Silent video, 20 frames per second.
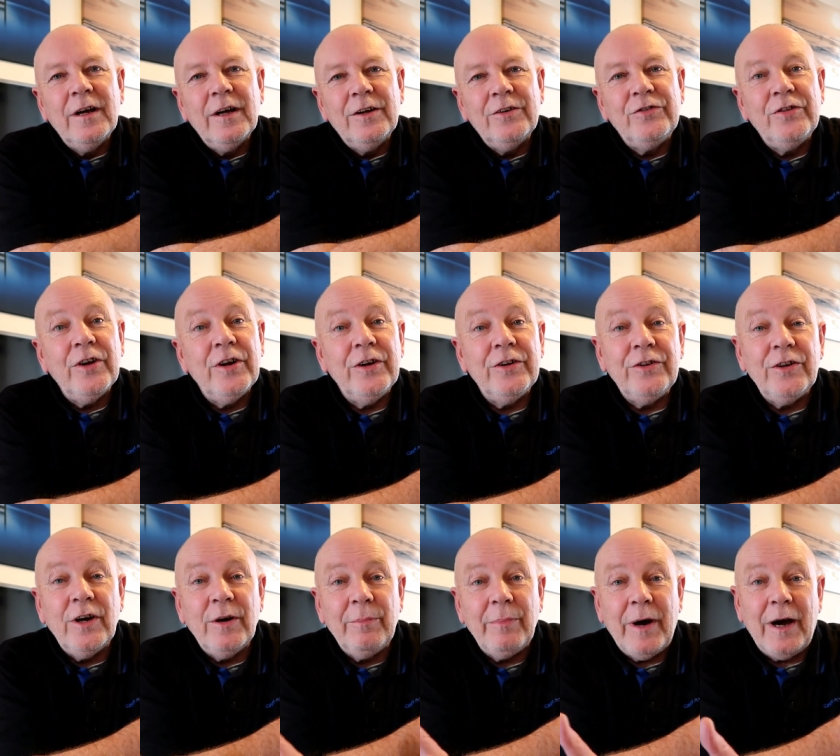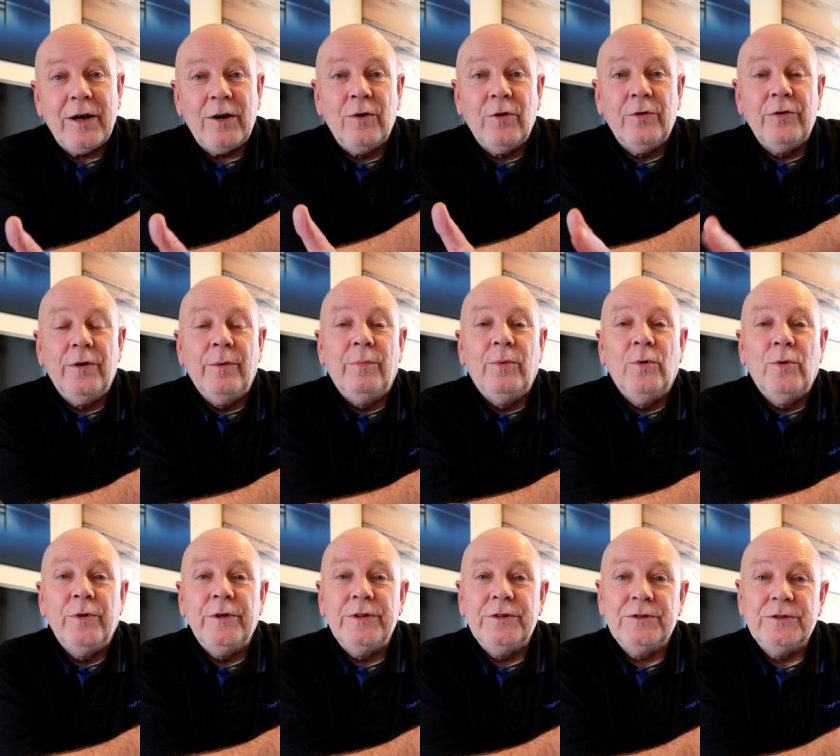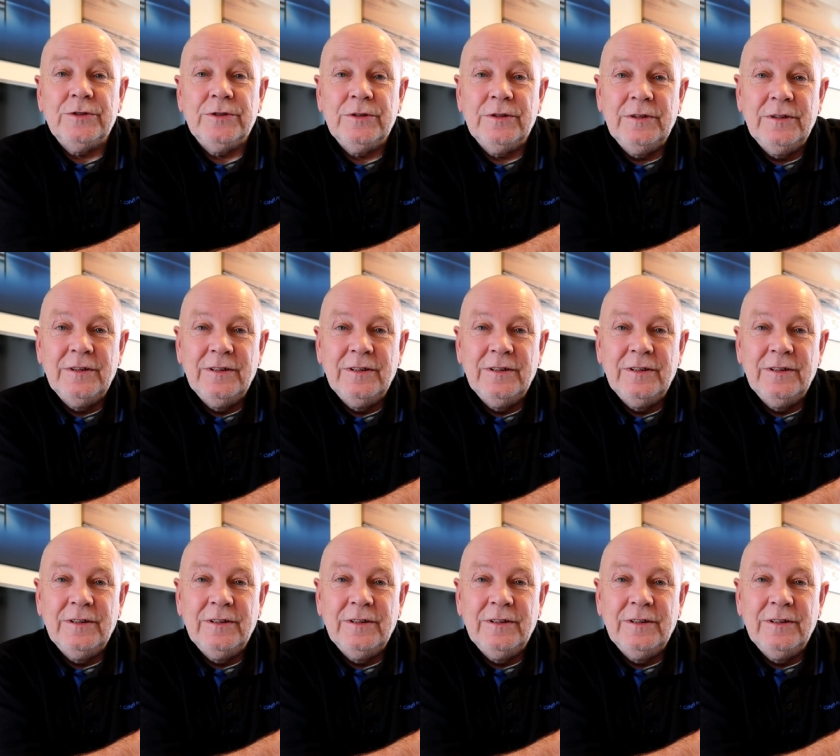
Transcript: and turned her back on the boys.